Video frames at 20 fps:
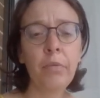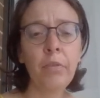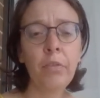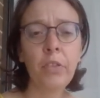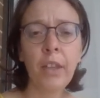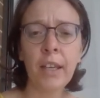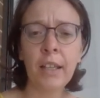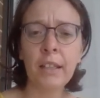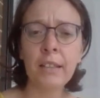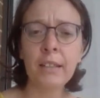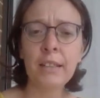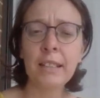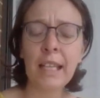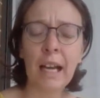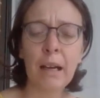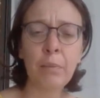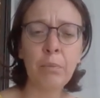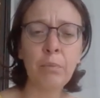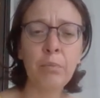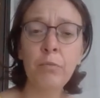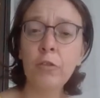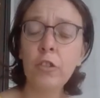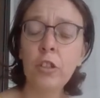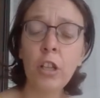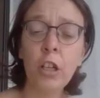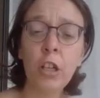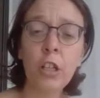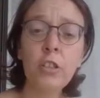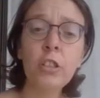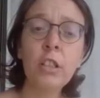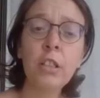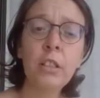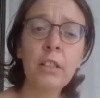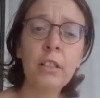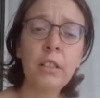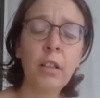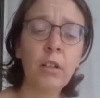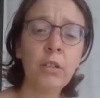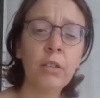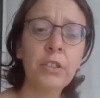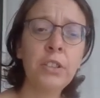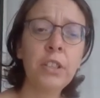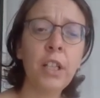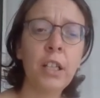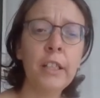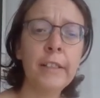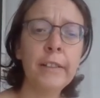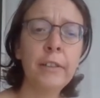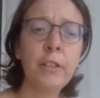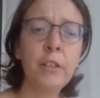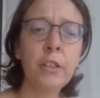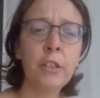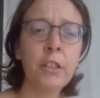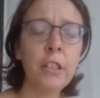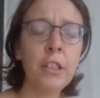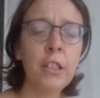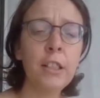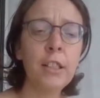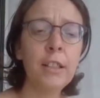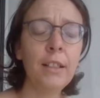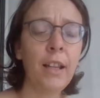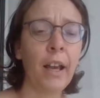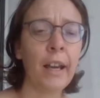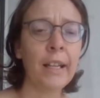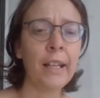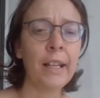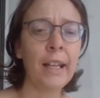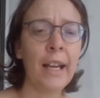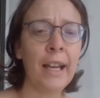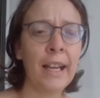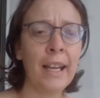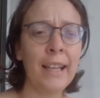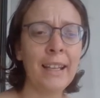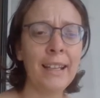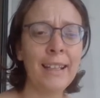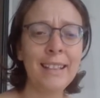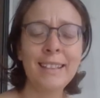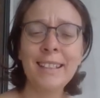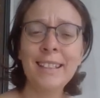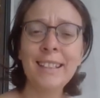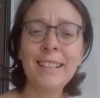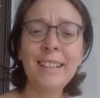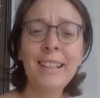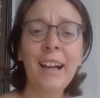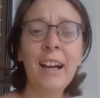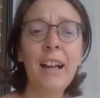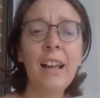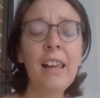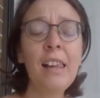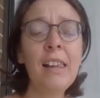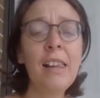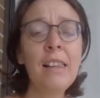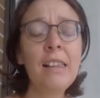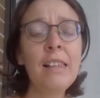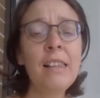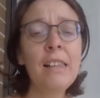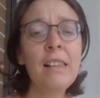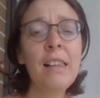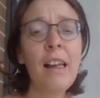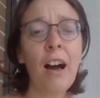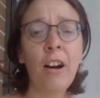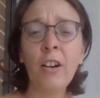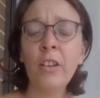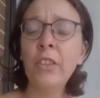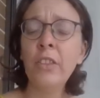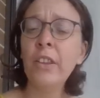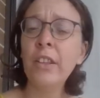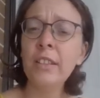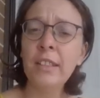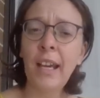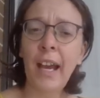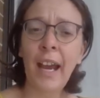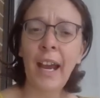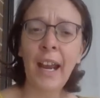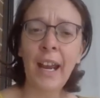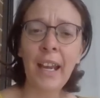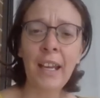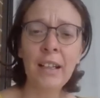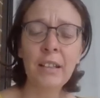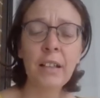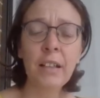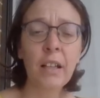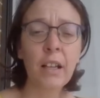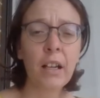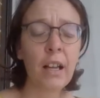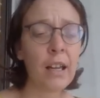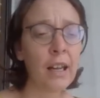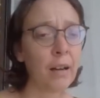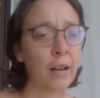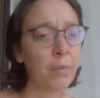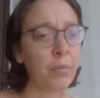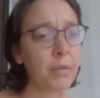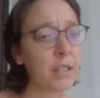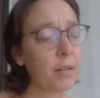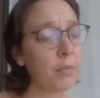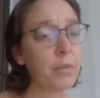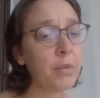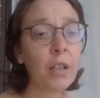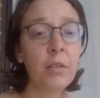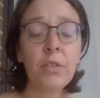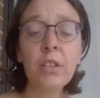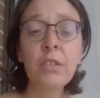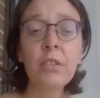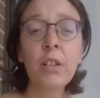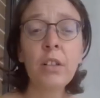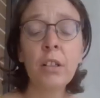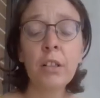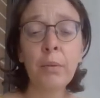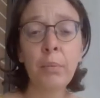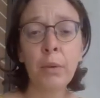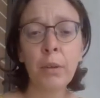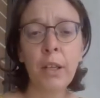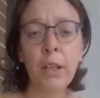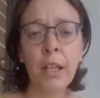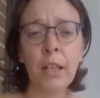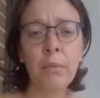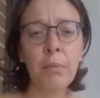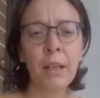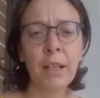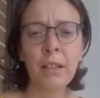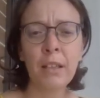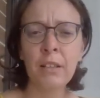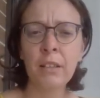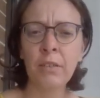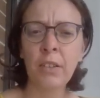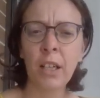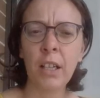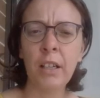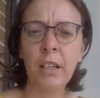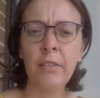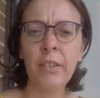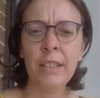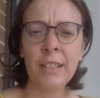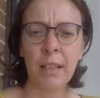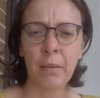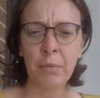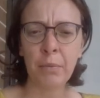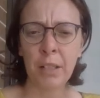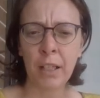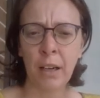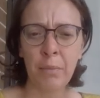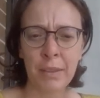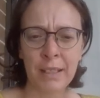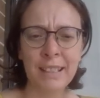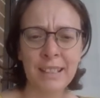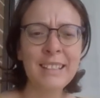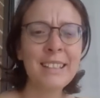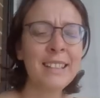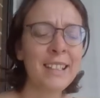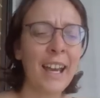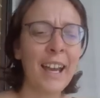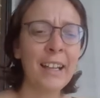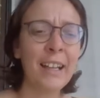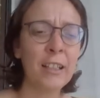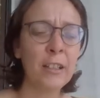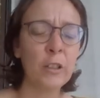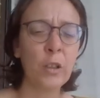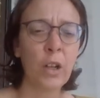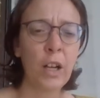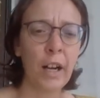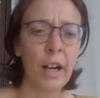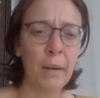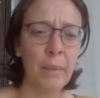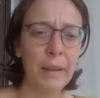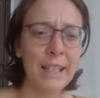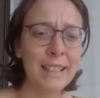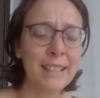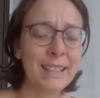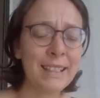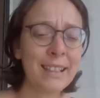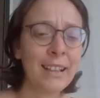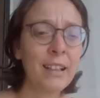that some churches also do like a dinner on the day. Um, sometimes you've got to book in because of COVID, sometimes it's take all comers.